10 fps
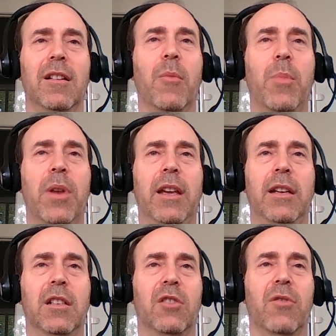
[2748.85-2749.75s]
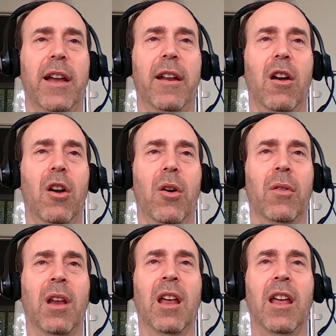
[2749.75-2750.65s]
company to try to
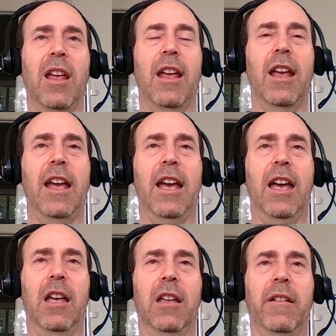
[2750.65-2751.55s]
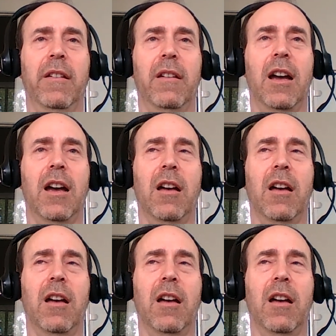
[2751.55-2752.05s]
own, and